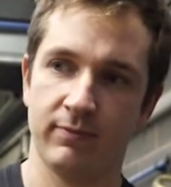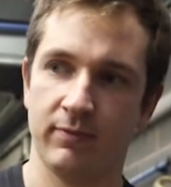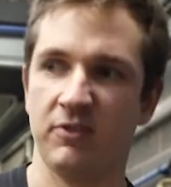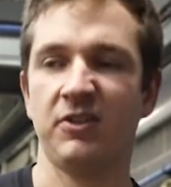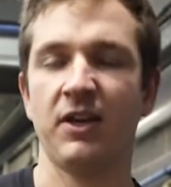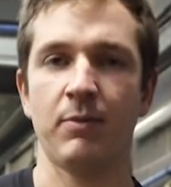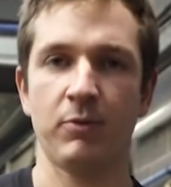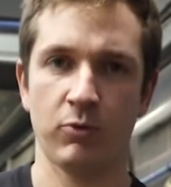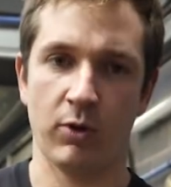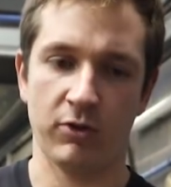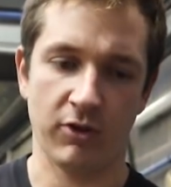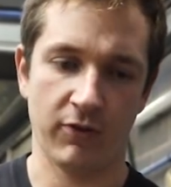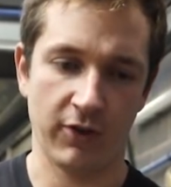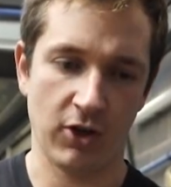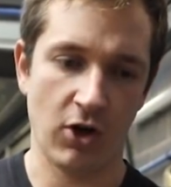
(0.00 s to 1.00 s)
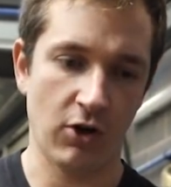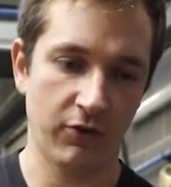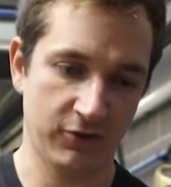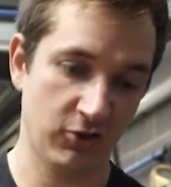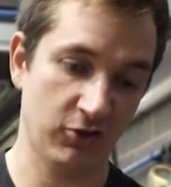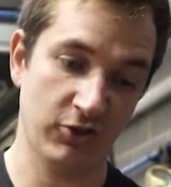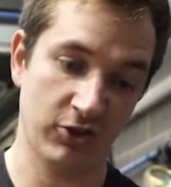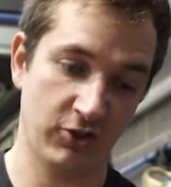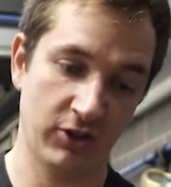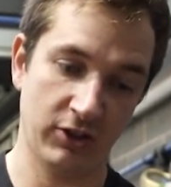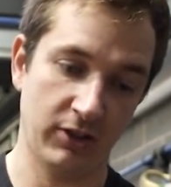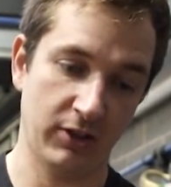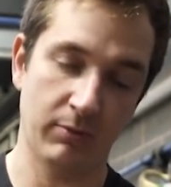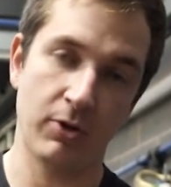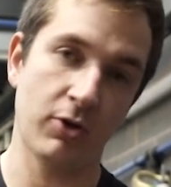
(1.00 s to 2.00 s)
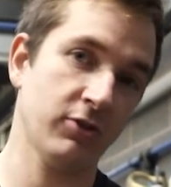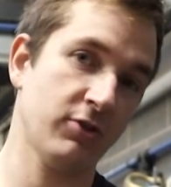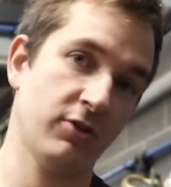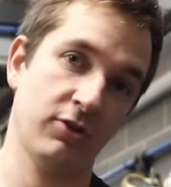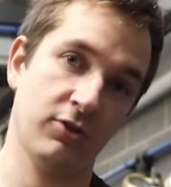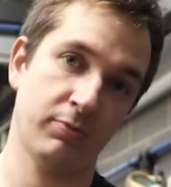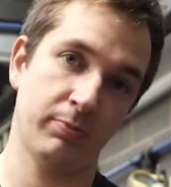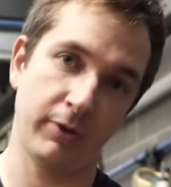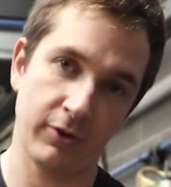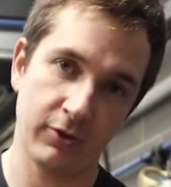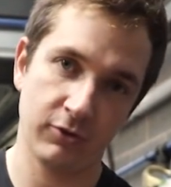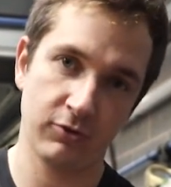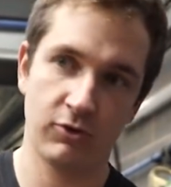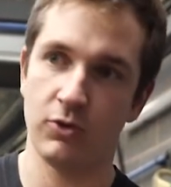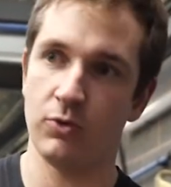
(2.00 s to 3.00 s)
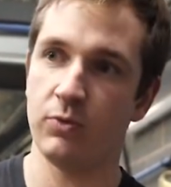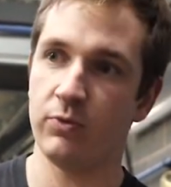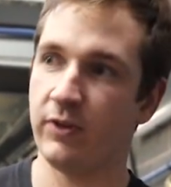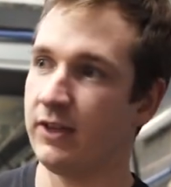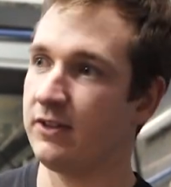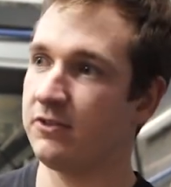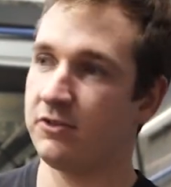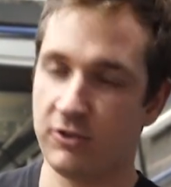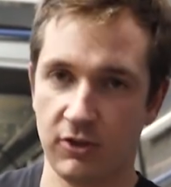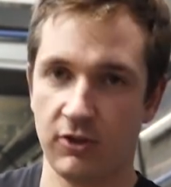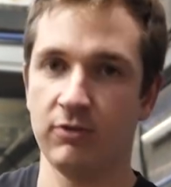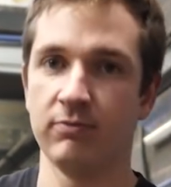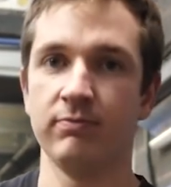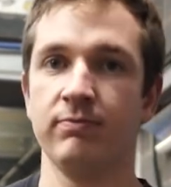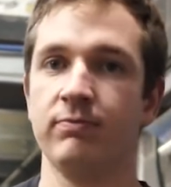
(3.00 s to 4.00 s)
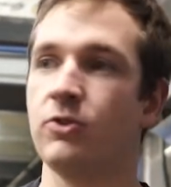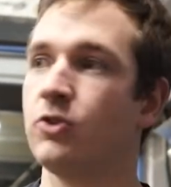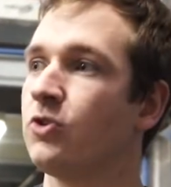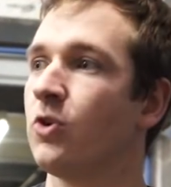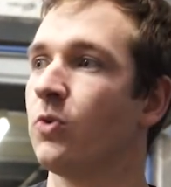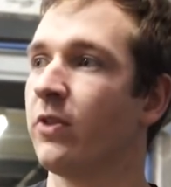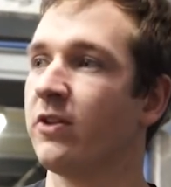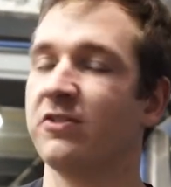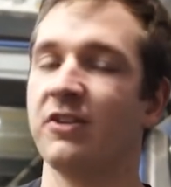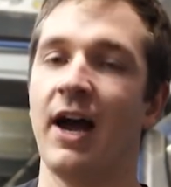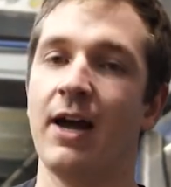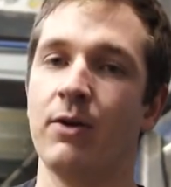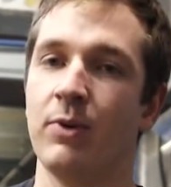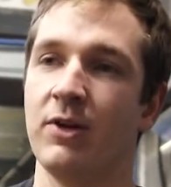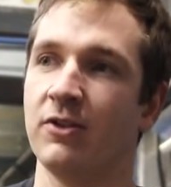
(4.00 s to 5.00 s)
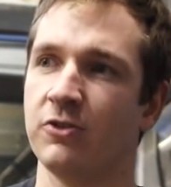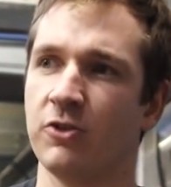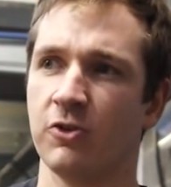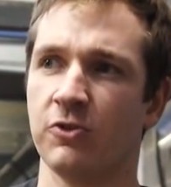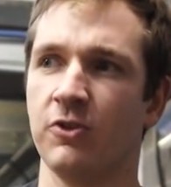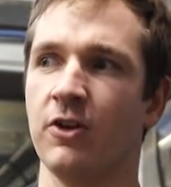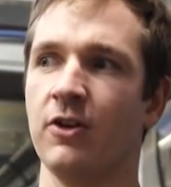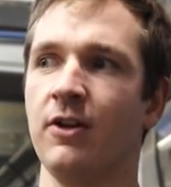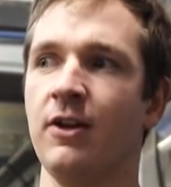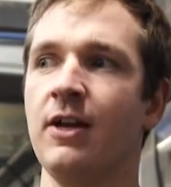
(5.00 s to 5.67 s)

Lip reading: Same as what's on the Golf, just literally a little motor that just blows two things to do the side windows, because the